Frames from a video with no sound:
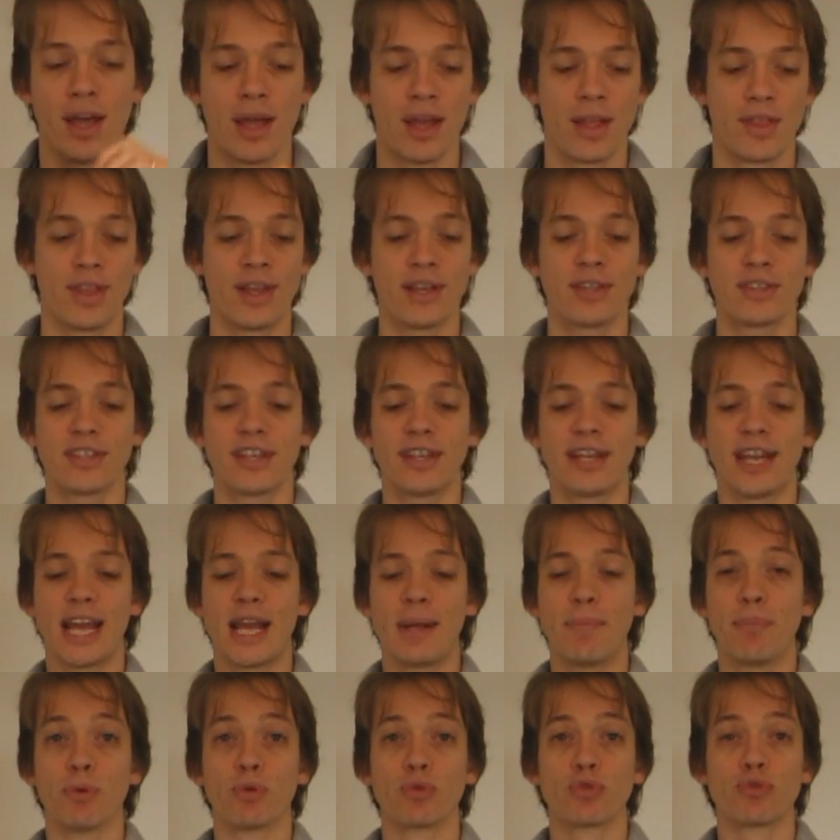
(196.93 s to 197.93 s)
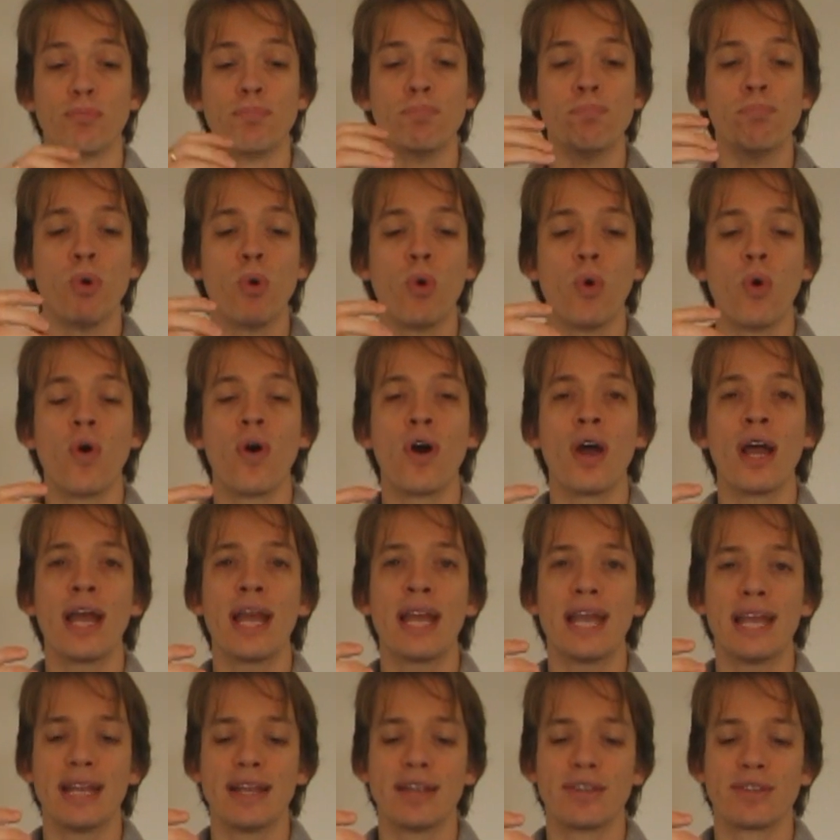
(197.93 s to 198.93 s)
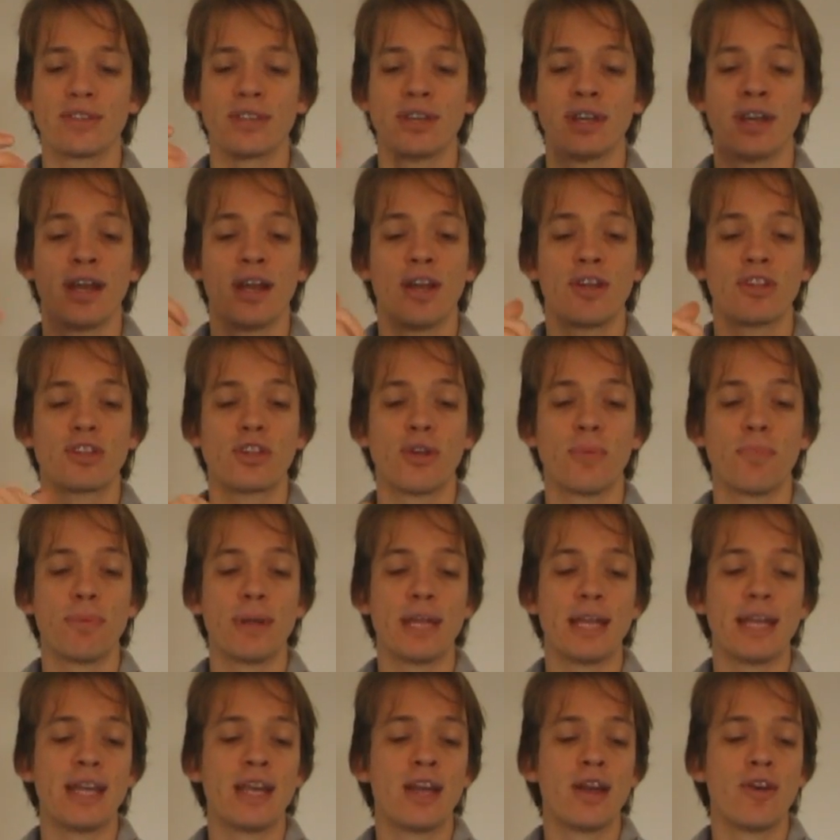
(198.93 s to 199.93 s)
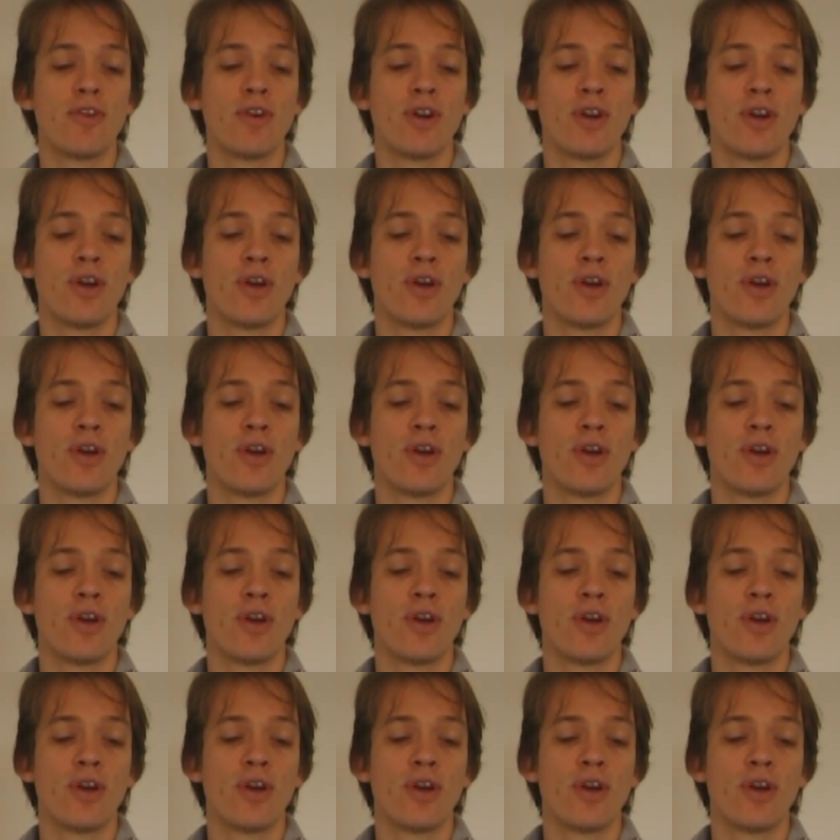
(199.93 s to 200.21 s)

This enables more heat to be